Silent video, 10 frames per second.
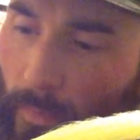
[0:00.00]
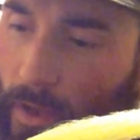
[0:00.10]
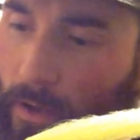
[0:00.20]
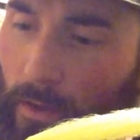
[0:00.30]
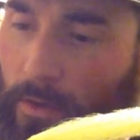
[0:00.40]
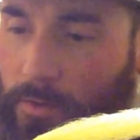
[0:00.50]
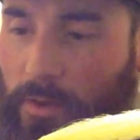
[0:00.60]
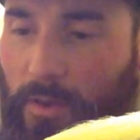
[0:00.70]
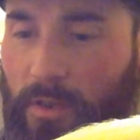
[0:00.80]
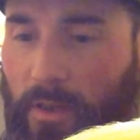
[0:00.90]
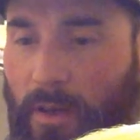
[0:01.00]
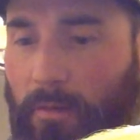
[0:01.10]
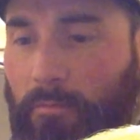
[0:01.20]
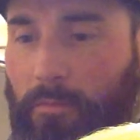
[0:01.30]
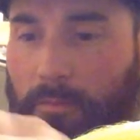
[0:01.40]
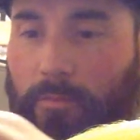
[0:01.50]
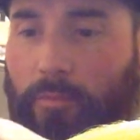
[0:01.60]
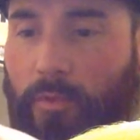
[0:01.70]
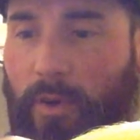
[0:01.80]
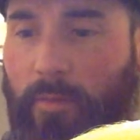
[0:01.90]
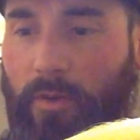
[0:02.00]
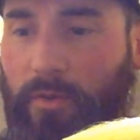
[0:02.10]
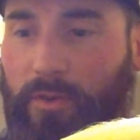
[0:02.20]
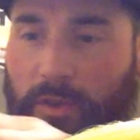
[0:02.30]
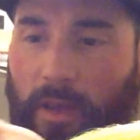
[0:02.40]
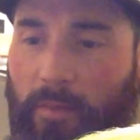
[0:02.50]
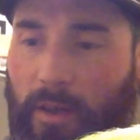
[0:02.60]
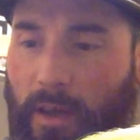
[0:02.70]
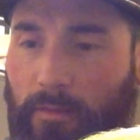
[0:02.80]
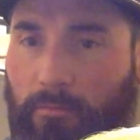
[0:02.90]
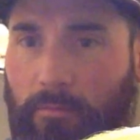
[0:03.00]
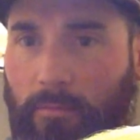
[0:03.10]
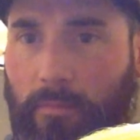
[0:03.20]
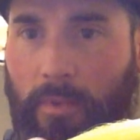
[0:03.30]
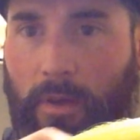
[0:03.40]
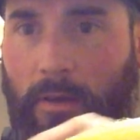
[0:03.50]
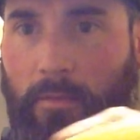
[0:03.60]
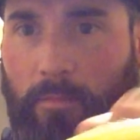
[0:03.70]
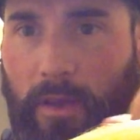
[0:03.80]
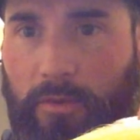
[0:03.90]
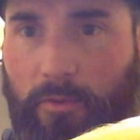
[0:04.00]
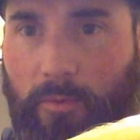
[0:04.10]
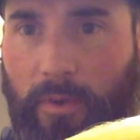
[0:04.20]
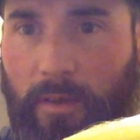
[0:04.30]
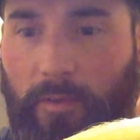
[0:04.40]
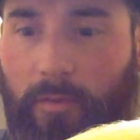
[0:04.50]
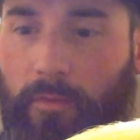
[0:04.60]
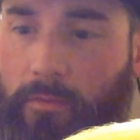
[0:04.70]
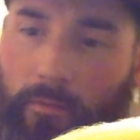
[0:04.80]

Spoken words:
So you can see there, pretty much the same again. Pencil width.